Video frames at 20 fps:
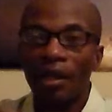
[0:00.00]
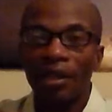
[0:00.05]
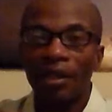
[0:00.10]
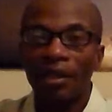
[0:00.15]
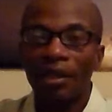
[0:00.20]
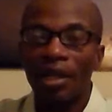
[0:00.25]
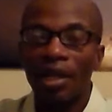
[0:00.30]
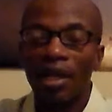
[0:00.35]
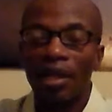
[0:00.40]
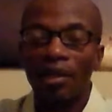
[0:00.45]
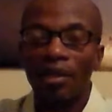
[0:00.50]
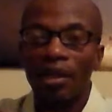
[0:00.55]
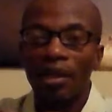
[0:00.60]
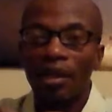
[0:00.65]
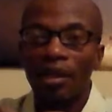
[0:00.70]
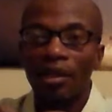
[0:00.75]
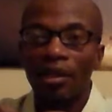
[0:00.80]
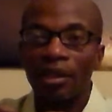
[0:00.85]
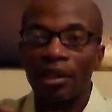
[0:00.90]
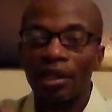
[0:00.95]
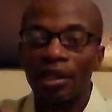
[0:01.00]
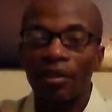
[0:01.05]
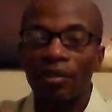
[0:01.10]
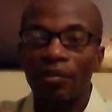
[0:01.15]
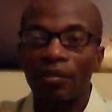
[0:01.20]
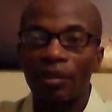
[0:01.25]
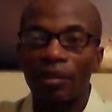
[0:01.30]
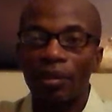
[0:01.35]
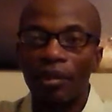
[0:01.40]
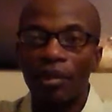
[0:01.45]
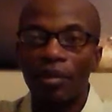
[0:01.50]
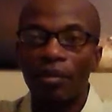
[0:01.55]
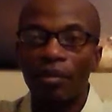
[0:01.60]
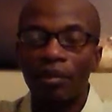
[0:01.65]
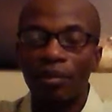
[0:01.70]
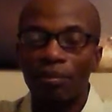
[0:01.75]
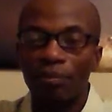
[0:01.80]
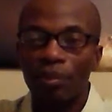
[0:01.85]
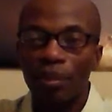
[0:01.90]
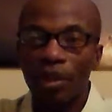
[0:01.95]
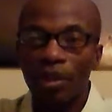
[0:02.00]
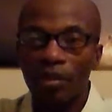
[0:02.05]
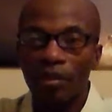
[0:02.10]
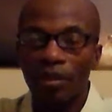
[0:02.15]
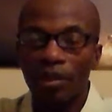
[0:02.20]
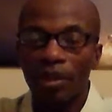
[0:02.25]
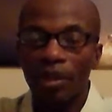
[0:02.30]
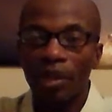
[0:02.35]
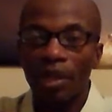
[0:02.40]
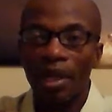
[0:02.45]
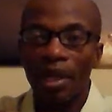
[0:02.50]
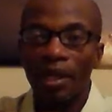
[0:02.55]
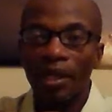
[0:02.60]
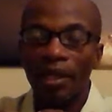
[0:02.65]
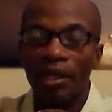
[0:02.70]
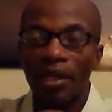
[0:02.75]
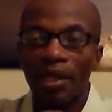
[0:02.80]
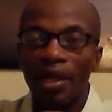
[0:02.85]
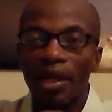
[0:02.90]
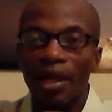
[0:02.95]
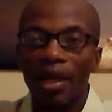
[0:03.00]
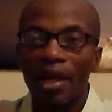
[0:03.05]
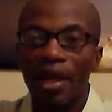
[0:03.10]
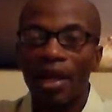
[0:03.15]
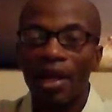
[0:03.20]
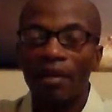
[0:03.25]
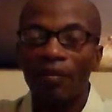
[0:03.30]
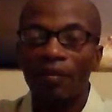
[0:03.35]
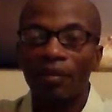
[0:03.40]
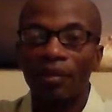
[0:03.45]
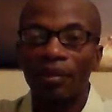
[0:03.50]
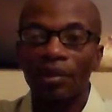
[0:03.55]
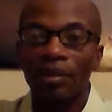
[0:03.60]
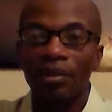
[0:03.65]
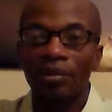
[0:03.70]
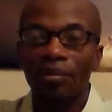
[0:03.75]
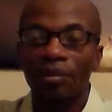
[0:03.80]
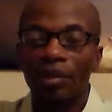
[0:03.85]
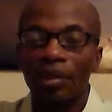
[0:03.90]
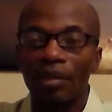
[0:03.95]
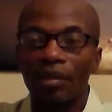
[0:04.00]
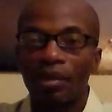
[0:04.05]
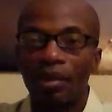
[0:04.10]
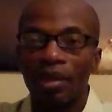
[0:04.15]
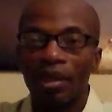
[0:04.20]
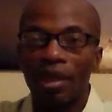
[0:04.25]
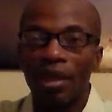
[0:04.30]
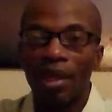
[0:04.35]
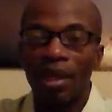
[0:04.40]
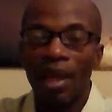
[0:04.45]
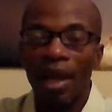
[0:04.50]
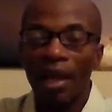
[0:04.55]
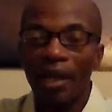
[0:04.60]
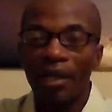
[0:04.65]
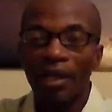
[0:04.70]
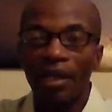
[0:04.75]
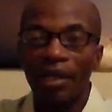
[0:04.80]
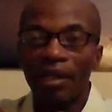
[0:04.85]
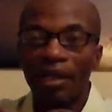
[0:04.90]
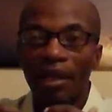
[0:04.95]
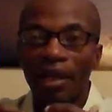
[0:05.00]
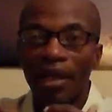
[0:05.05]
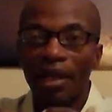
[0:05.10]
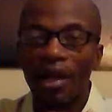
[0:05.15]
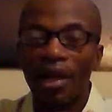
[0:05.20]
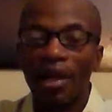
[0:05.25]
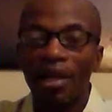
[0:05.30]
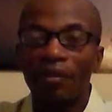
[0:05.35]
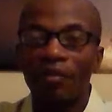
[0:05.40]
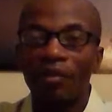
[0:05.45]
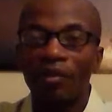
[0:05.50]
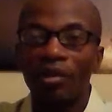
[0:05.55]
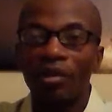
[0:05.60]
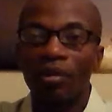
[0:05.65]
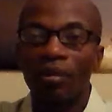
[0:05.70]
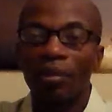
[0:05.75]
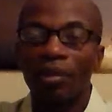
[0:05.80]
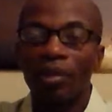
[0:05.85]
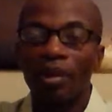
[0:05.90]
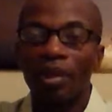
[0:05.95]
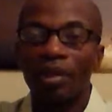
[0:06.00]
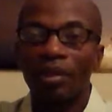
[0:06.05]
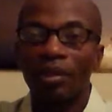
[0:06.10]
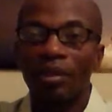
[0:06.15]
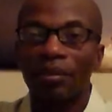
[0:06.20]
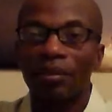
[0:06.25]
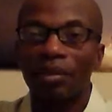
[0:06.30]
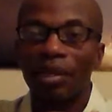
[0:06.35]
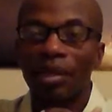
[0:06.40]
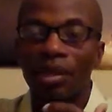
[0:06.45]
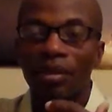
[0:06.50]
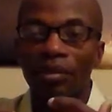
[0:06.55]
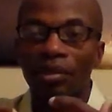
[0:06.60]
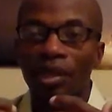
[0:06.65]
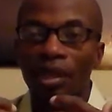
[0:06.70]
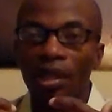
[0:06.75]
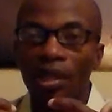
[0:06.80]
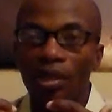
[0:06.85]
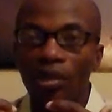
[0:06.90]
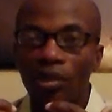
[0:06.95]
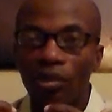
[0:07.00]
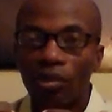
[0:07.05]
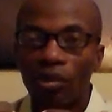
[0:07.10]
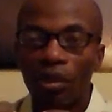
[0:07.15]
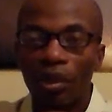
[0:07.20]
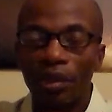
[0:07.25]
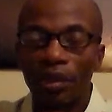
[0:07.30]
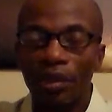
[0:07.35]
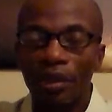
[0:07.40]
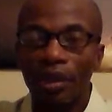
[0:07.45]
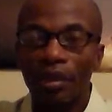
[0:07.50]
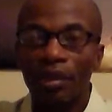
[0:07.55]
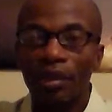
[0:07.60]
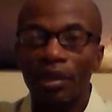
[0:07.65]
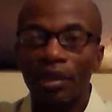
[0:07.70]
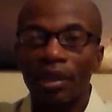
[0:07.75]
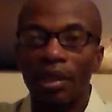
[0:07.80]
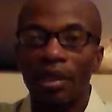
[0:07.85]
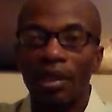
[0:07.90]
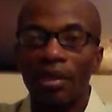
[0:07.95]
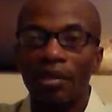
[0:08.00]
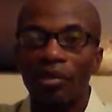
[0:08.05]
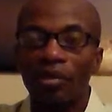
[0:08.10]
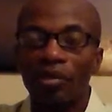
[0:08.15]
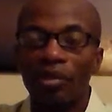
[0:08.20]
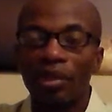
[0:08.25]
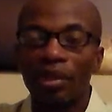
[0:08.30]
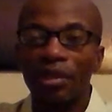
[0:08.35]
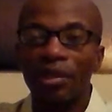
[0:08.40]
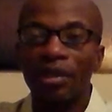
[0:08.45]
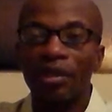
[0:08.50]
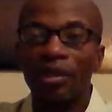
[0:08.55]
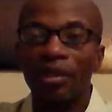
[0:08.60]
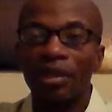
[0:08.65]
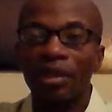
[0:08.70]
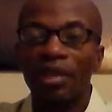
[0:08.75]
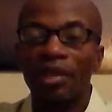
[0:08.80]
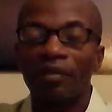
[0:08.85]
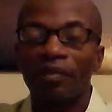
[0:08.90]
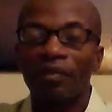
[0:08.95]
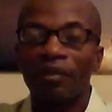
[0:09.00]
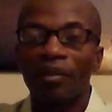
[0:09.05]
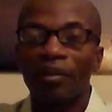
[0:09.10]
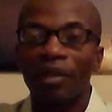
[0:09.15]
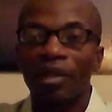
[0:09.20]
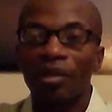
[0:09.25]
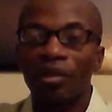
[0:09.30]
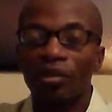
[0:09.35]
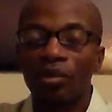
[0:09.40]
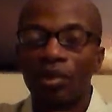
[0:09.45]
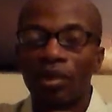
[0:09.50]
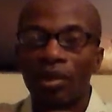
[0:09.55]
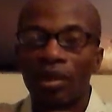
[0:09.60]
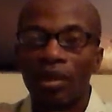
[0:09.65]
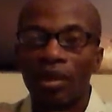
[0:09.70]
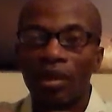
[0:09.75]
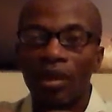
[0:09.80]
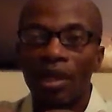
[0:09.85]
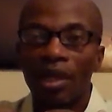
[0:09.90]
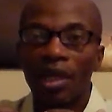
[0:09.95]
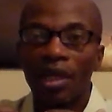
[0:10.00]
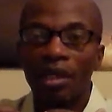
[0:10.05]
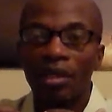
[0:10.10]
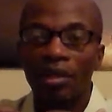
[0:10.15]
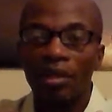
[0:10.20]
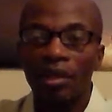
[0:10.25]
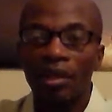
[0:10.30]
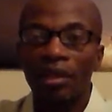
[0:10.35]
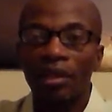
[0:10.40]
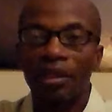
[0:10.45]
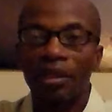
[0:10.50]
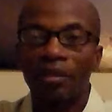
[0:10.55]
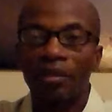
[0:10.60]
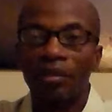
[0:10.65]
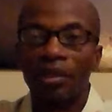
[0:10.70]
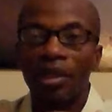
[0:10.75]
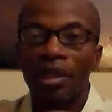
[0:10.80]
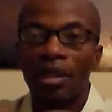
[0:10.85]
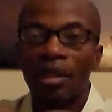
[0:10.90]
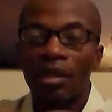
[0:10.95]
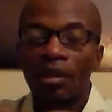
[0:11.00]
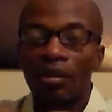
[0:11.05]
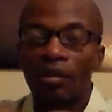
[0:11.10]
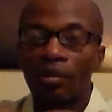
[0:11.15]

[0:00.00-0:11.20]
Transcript: I cannot get from your spirit. I cannot hide from your spirit. I can't even hide from your presence, because you are there, God. You are there looking for me. You are there looking